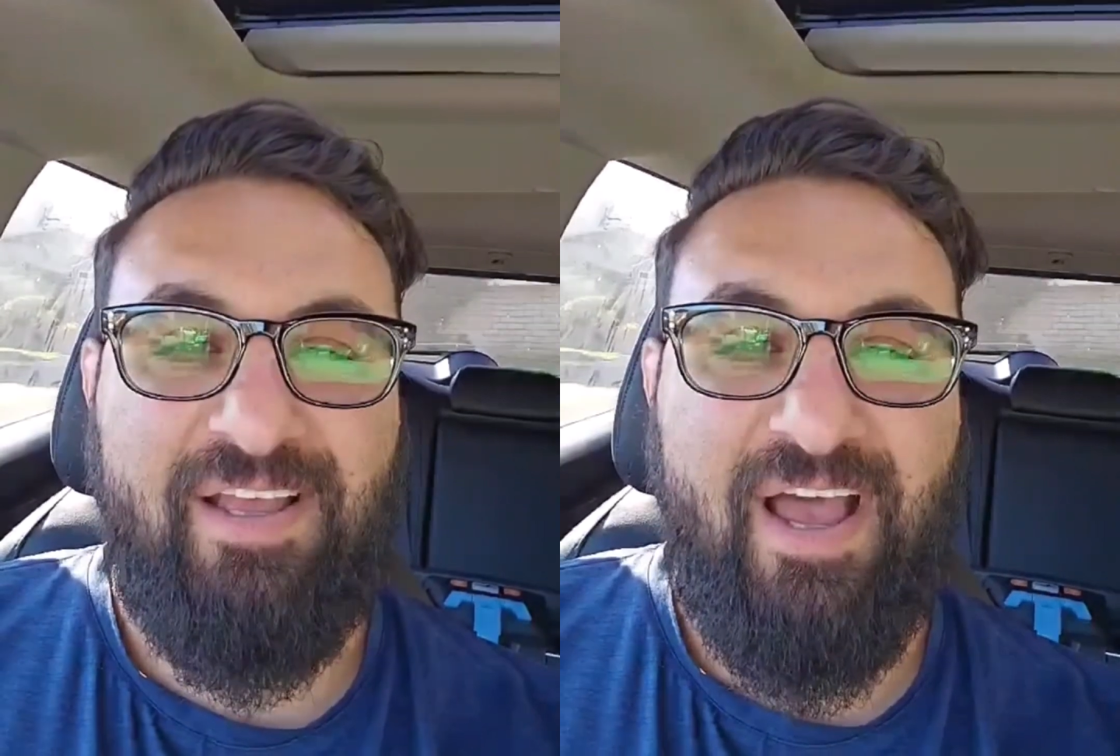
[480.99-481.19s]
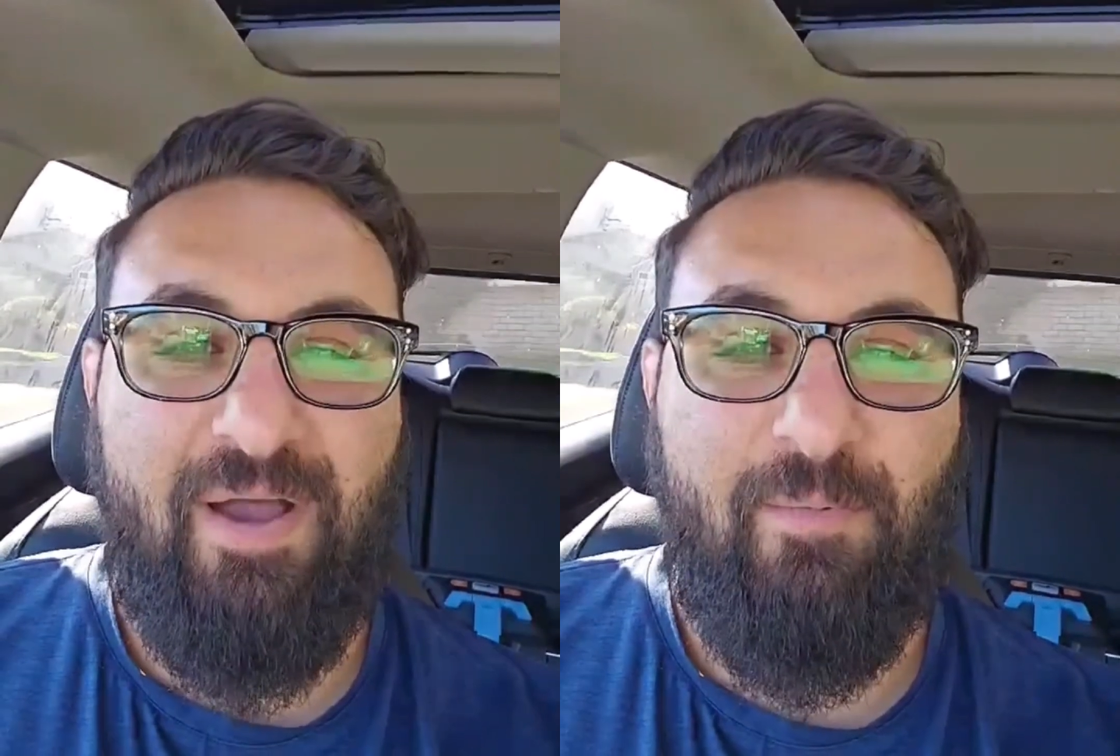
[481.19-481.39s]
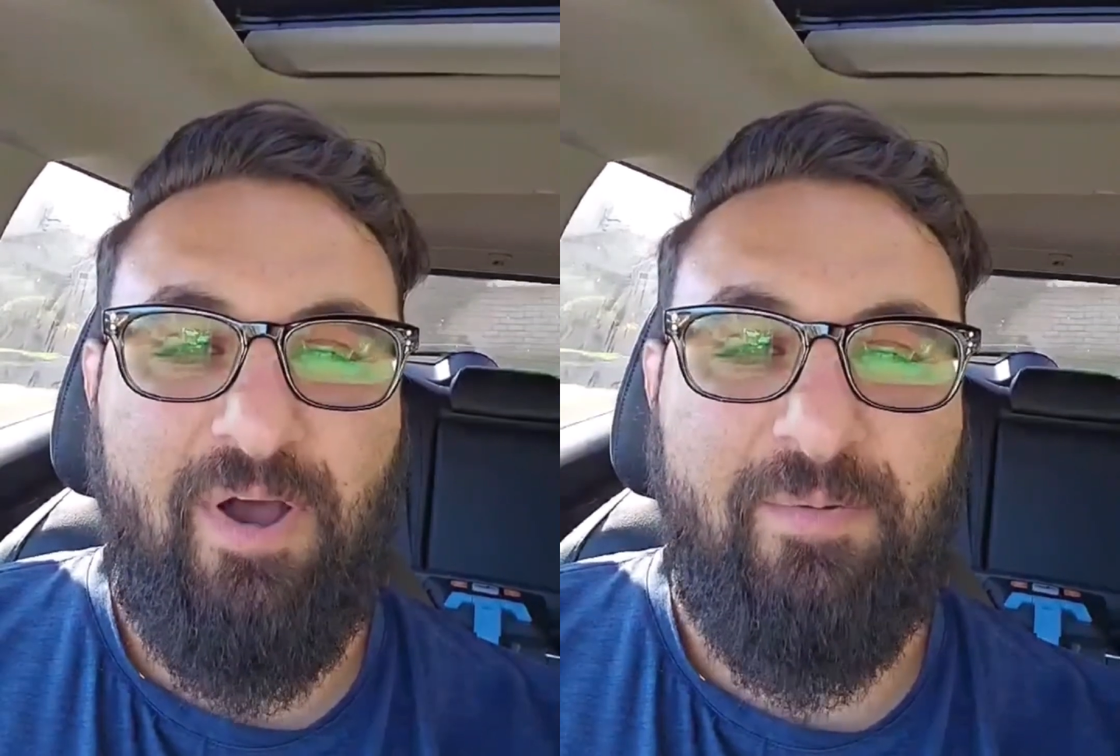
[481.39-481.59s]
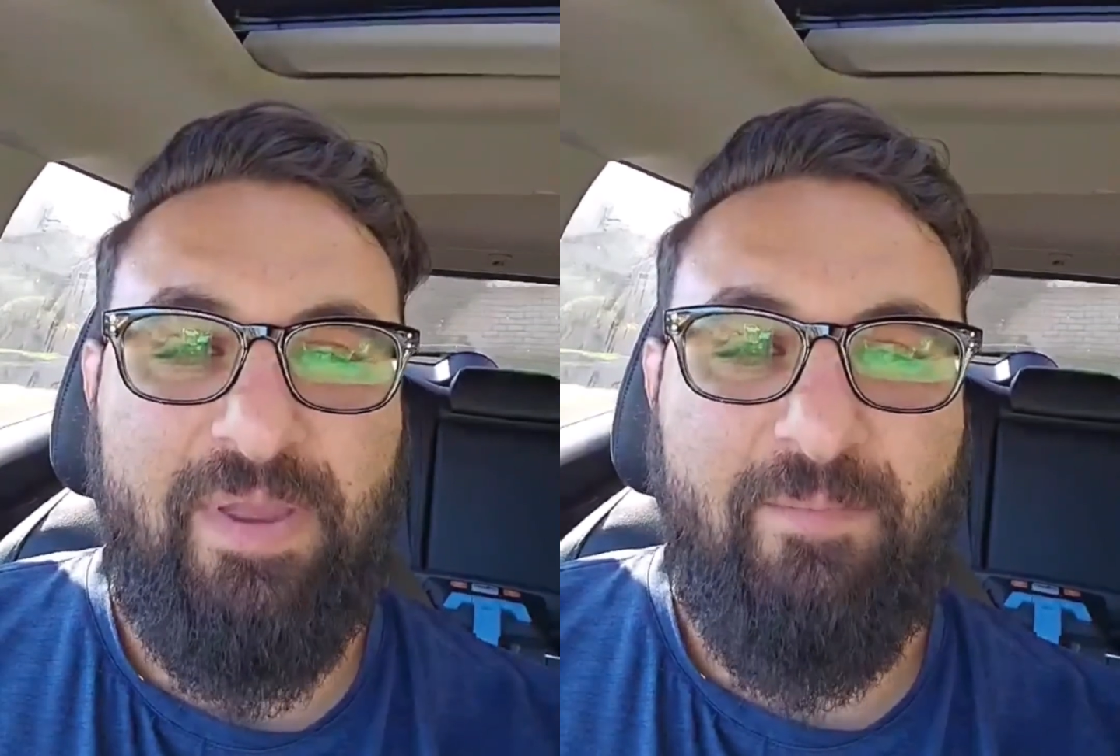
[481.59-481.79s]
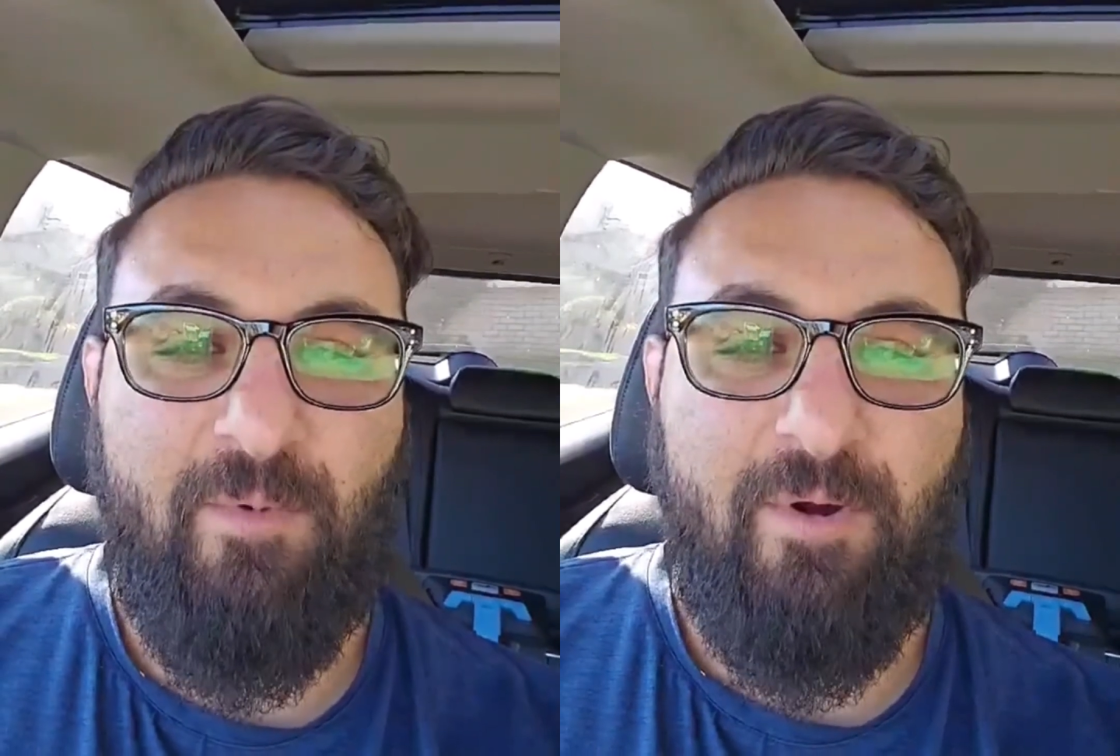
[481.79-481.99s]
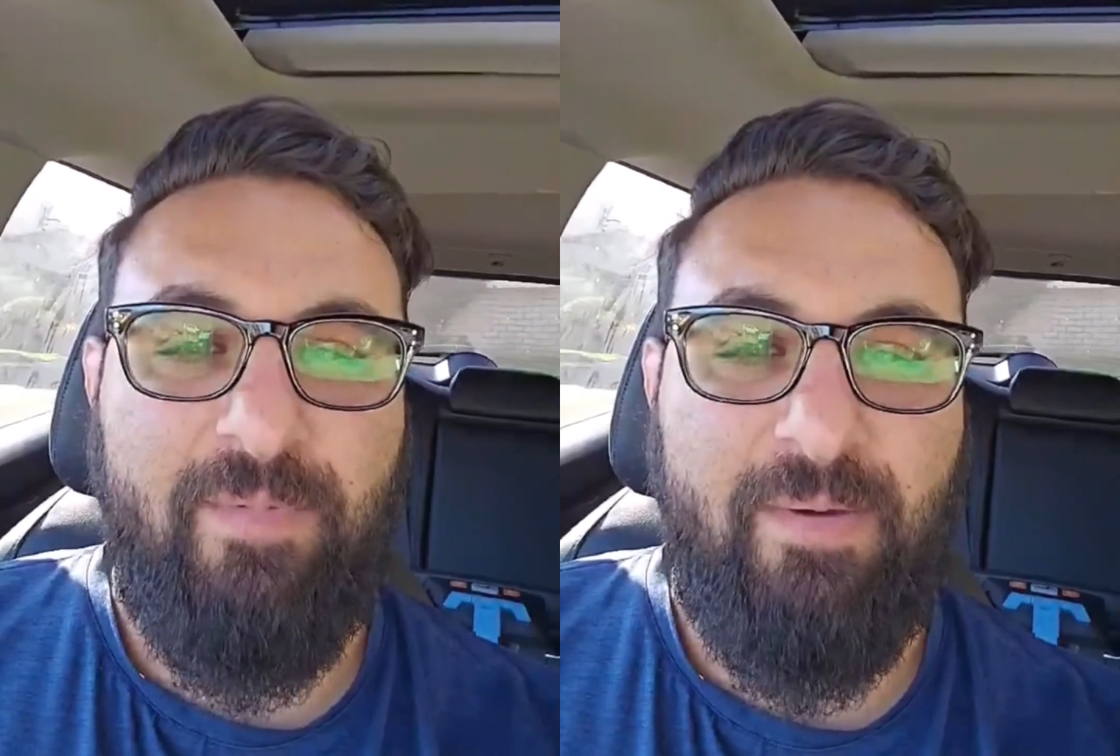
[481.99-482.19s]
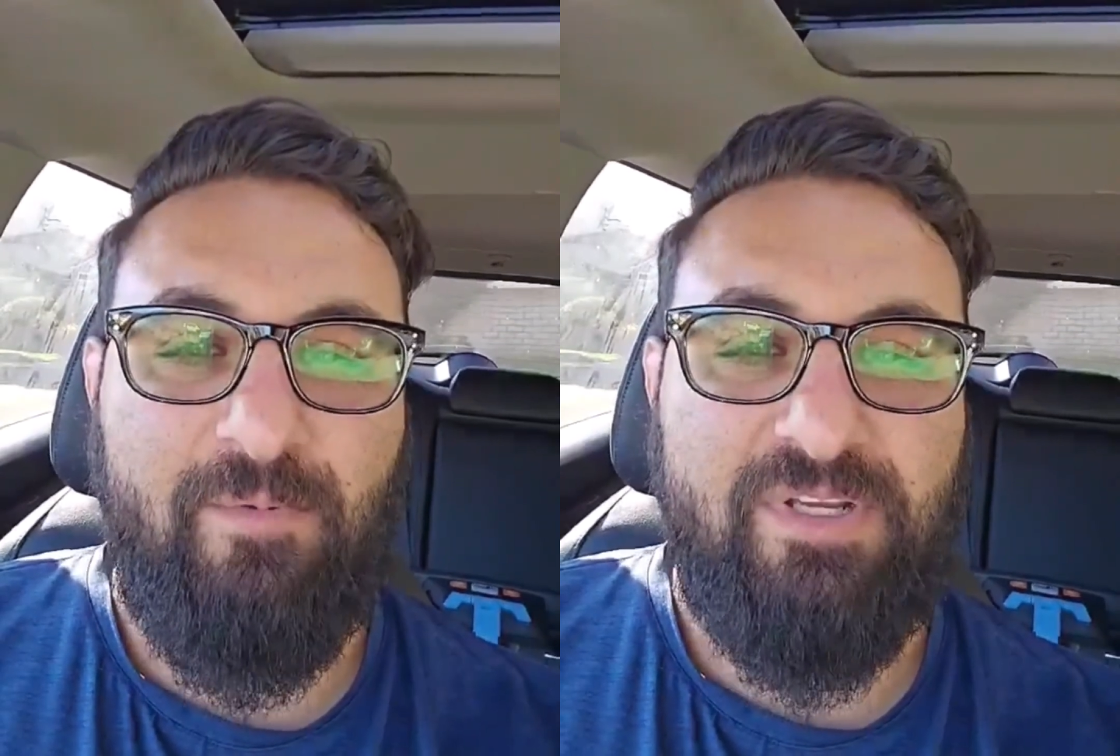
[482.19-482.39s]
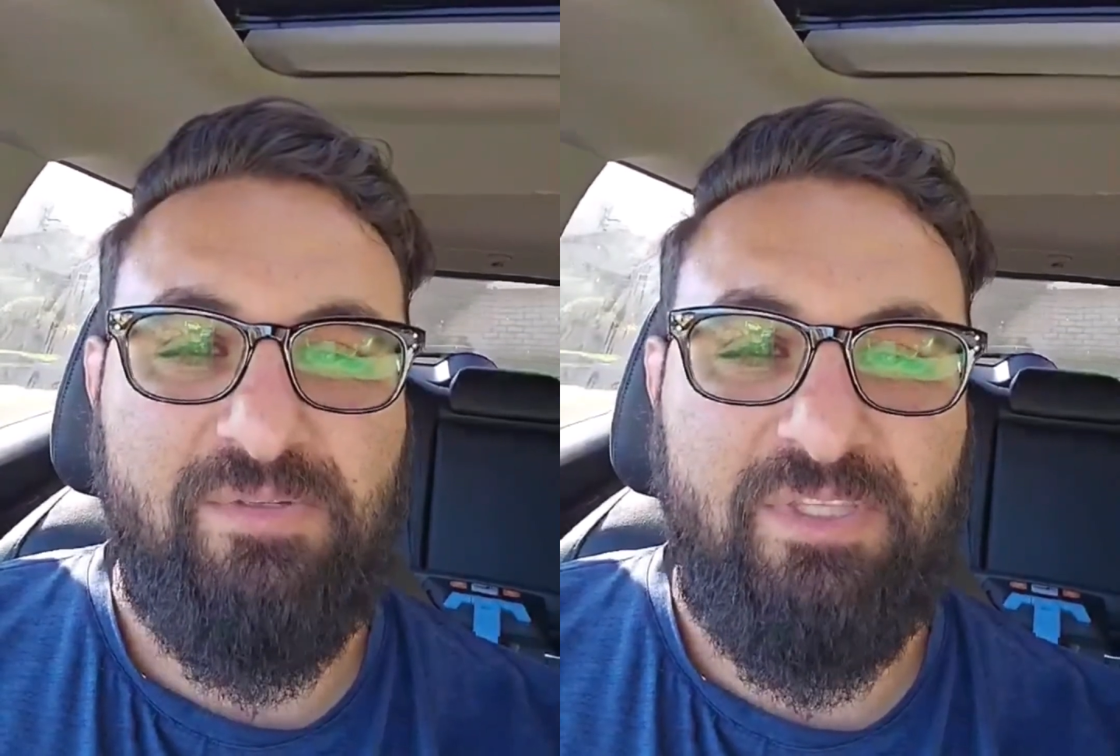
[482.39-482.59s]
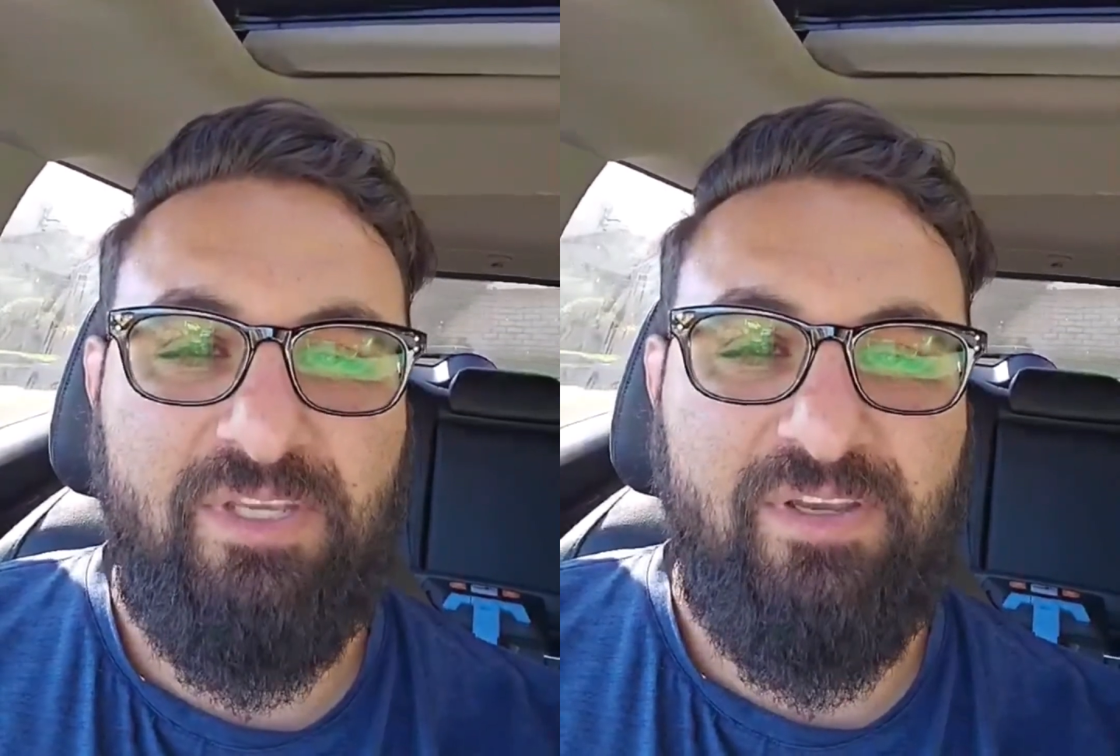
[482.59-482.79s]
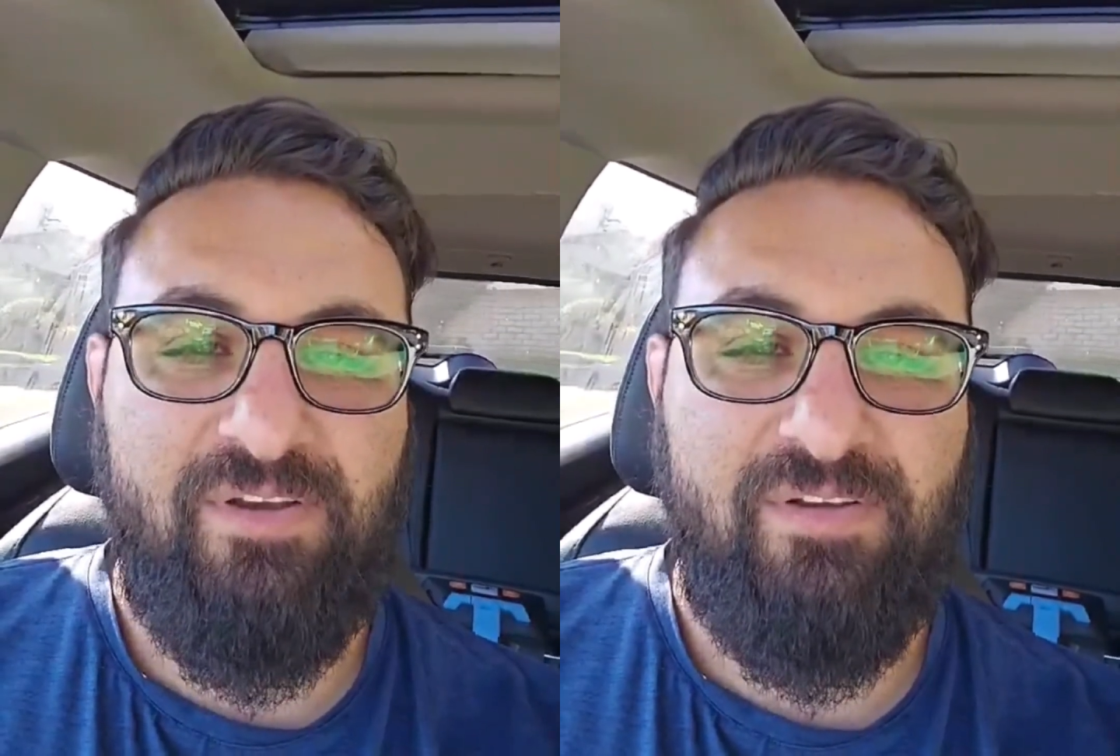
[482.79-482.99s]
I want to make more memories with
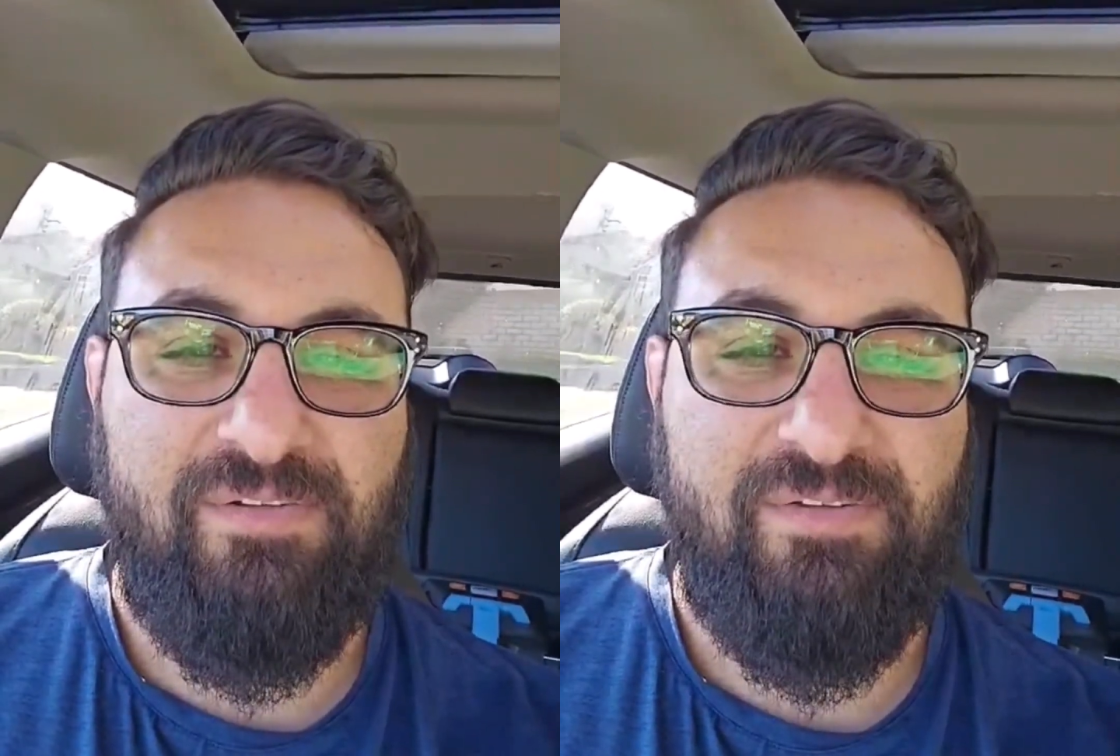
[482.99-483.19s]
you.